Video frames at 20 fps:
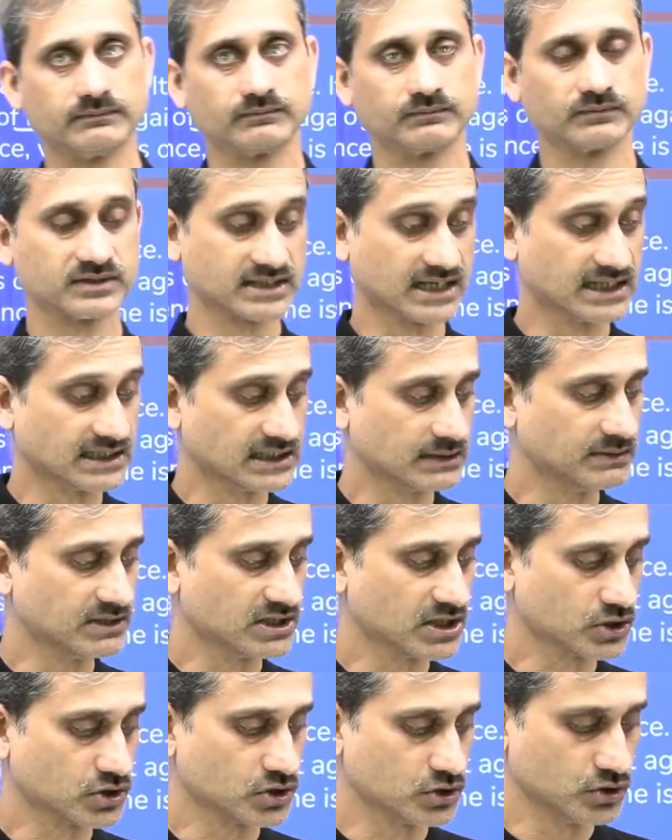centimeter
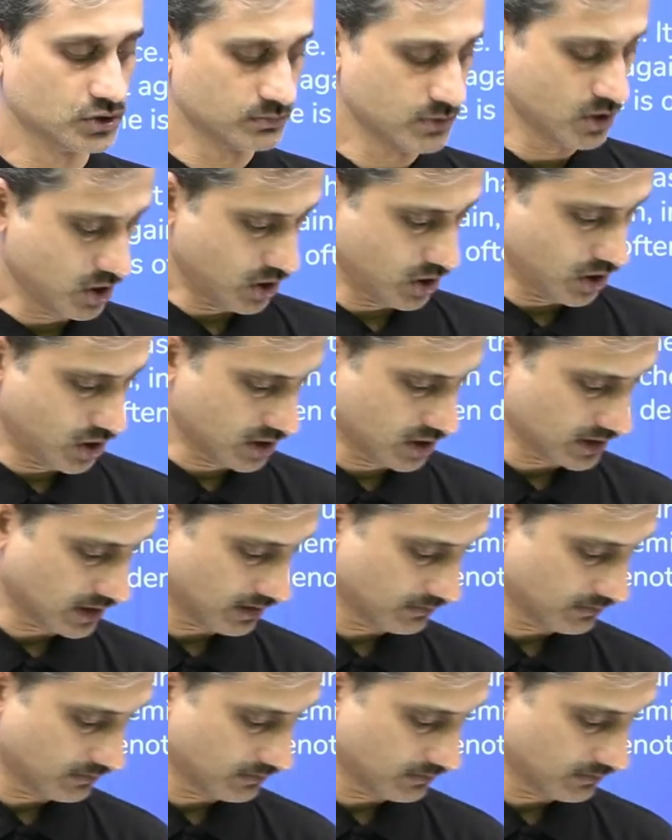cube or